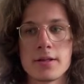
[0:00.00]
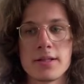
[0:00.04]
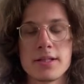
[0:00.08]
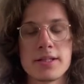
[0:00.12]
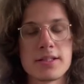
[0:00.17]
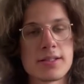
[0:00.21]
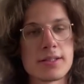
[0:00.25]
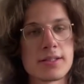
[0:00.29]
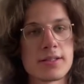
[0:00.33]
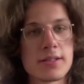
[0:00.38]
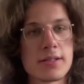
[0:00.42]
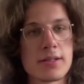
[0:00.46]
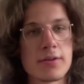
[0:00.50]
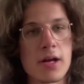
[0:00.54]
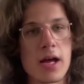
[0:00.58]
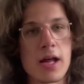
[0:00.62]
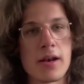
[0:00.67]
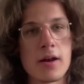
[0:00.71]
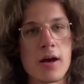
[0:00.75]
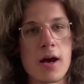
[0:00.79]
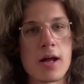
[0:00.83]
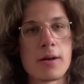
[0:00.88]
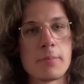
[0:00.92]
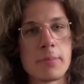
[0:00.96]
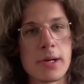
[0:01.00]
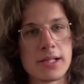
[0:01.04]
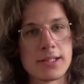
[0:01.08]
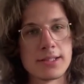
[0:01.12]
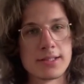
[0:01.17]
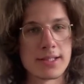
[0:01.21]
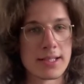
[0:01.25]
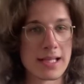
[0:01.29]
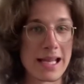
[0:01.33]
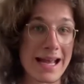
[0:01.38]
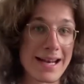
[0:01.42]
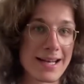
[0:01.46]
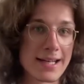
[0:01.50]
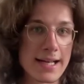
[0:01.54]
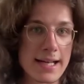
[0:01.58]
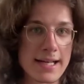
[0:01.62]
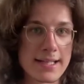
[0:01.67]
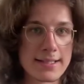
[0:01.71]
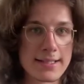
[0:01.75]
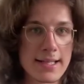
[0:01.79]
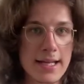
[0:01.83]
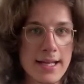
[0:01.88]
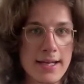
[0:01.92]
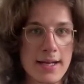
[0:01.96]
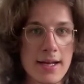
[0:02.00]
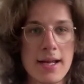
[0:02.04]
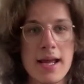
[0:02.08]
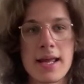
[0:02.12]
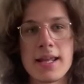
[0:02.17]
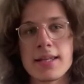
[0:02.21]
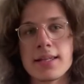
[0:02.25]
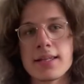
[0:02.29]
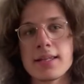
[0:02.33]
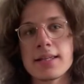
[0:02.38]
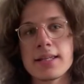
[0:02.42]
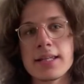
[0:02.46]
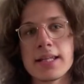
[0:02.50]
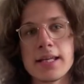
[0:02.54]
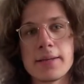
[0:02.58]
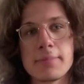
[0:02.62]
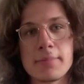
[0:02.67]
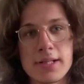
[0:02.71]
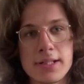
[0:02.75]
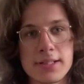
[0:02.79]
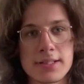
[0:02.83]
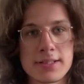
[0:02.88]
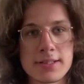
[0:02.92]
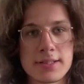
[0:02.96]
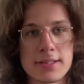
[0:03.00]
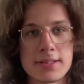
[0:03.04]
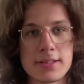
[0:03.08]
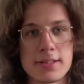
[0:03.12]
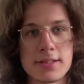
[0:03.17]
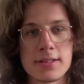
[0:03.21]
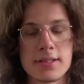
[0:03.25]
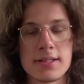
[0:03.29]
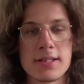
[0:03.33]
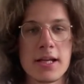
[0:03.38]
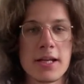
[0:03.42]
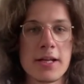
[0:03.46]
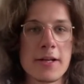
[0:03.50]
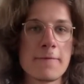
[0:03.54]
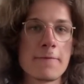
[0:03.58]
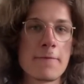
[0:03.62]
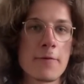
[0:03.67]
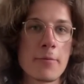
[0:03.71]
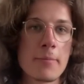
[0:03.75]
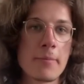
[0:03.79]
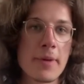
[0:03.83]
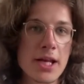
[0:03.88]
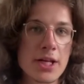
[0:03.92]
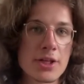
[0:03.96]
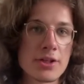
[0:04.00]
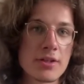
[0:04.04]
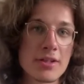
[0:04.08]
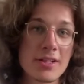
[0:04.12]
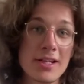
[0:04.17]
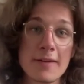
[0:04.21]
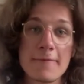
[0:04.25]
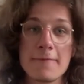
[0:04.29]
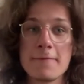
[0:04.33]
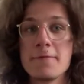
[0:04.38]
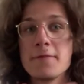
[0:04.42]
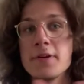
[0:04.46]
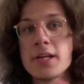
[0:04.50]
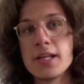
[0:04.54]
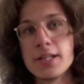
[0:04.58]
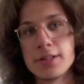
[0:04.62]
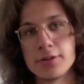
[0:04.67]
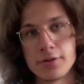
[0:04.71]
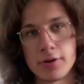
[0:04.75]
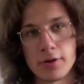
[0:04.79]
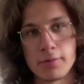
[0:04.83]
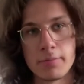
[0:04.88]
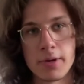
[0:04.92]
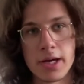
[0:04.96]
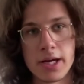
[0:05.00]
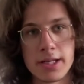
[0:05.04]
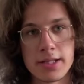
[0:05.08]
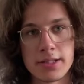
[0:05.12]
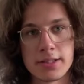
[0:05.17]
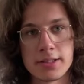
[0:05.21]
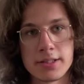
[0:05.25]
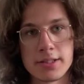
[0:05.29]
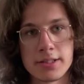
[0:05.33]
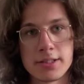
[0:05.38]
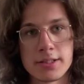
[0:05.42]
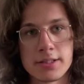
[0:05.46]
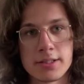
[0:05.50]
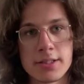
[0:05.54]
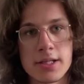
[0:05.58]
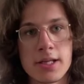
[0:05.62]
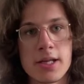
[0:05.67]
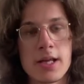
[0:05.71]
this anonymizes the candidate's data and limits the information that feeds your biases.